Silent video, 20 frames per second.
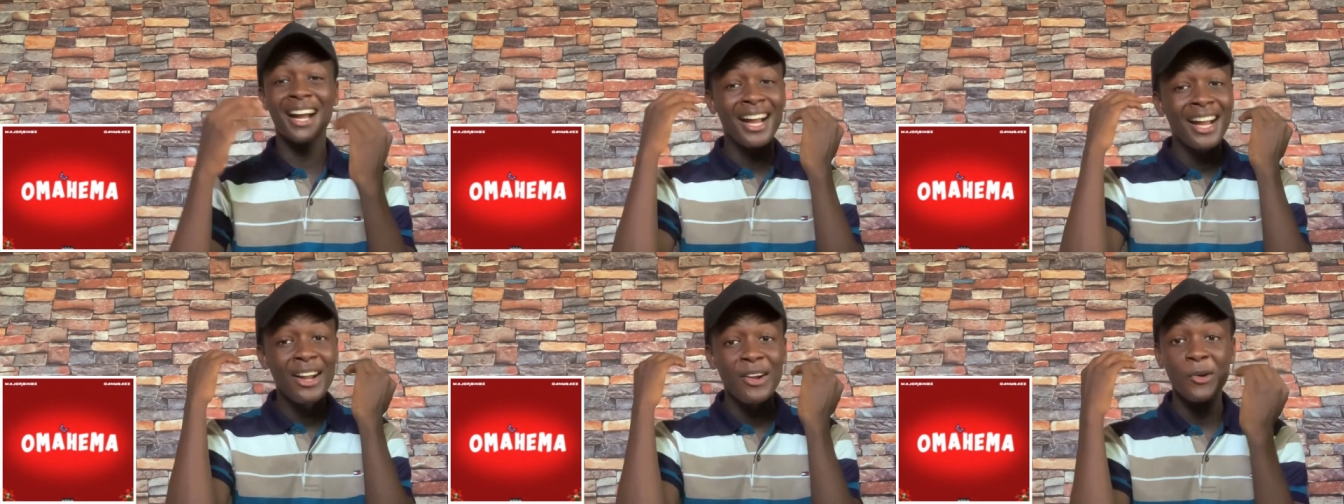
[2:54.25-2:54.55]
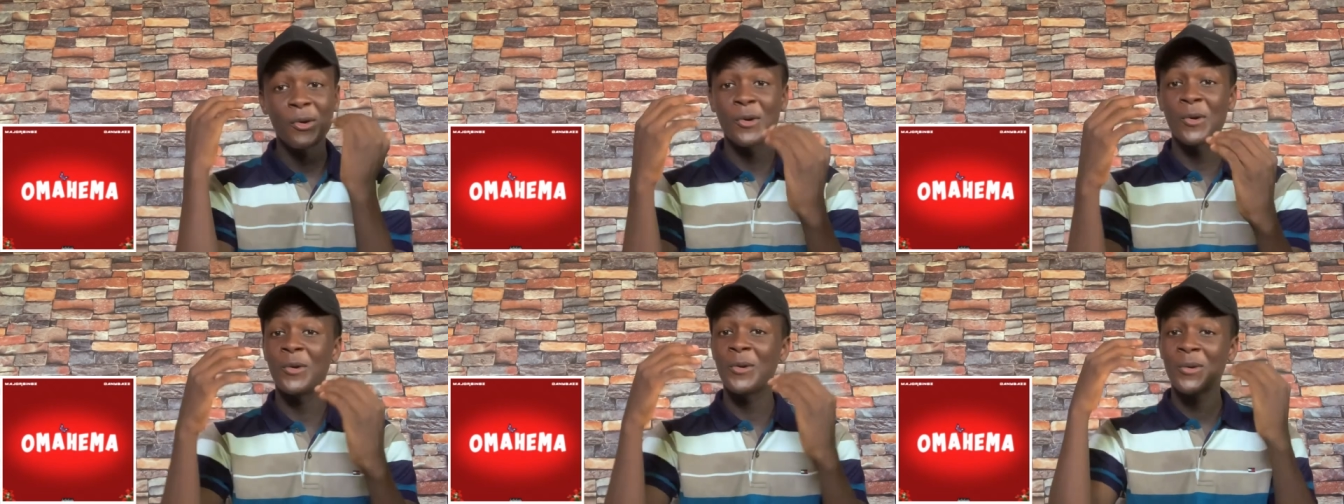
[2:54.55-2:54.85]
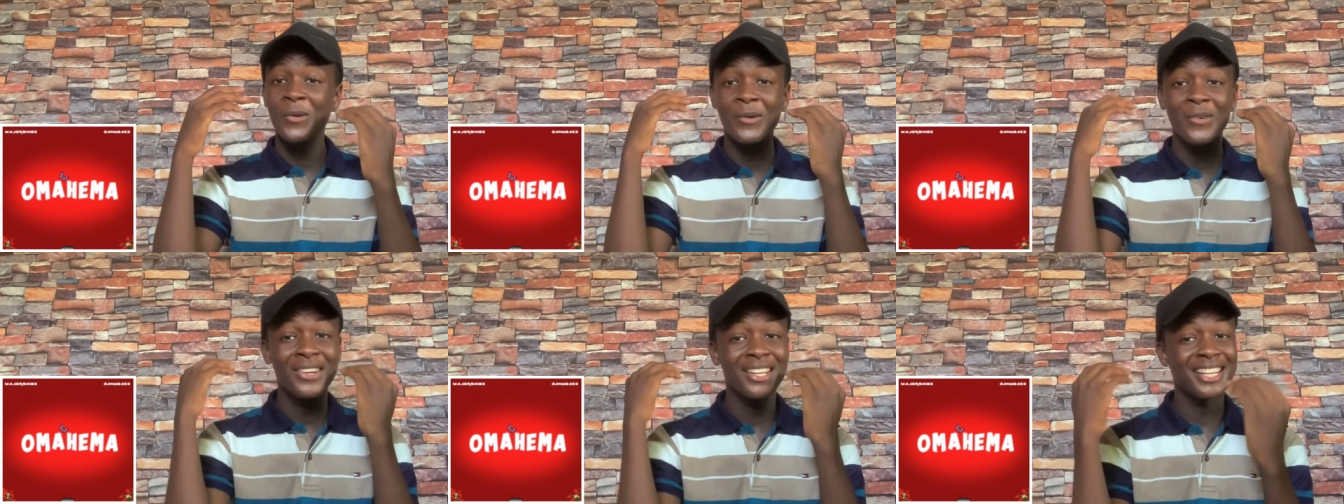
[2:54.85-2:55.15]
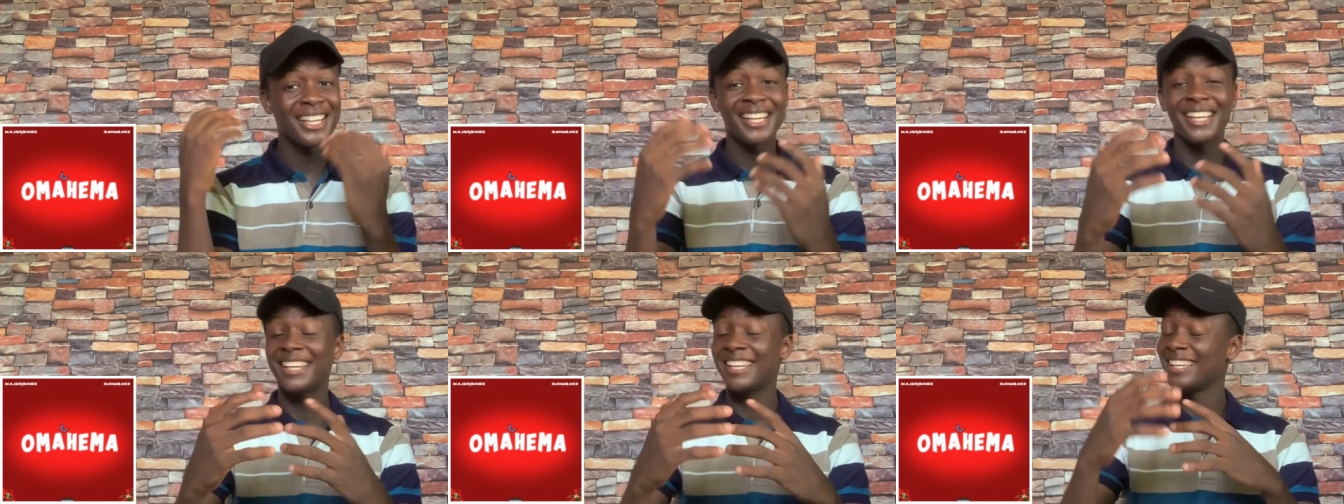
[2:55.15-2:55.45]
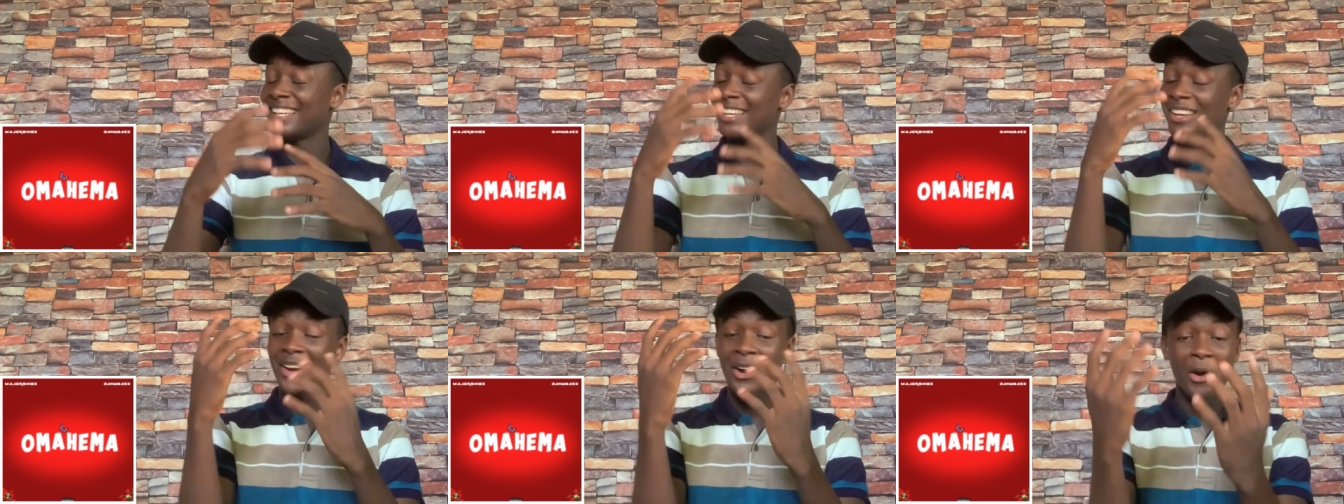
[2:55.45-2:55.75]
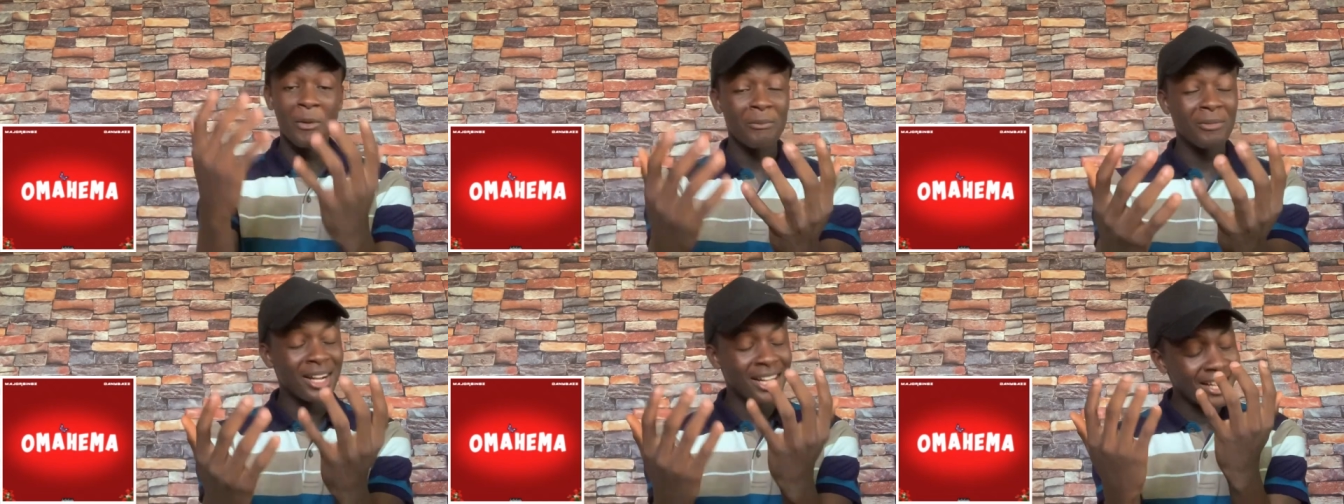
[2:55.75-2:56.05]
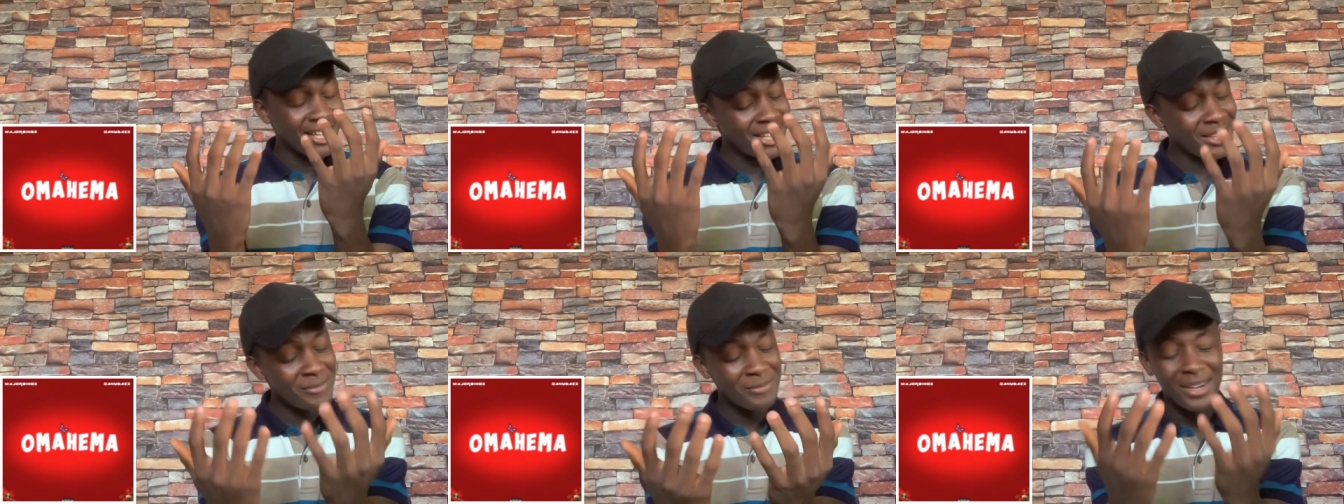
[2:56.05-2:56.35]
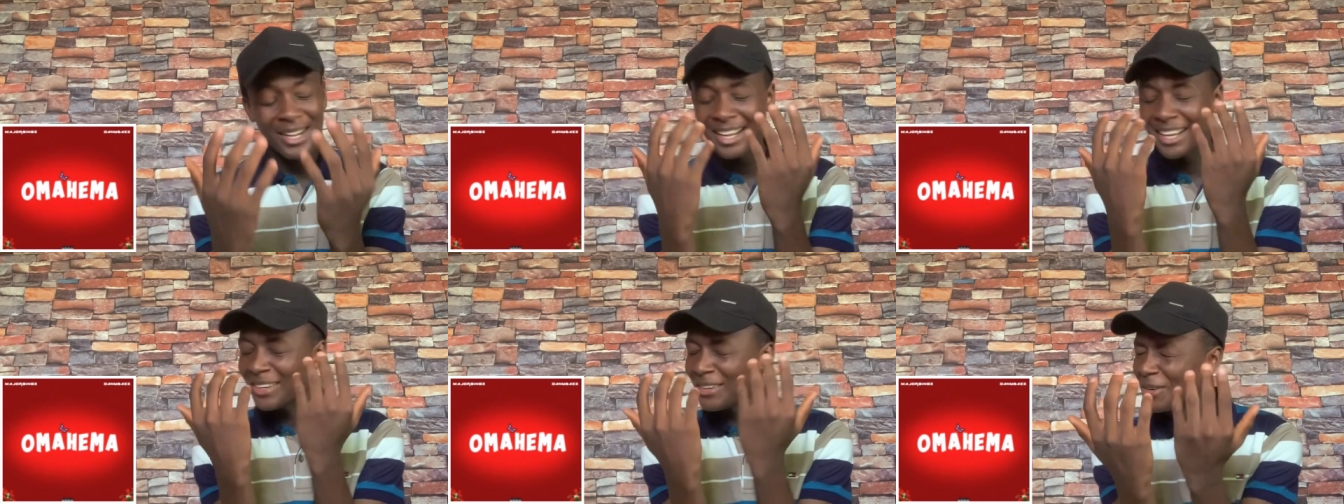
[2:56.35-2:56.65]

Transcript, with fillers: oh yeah oh my ima go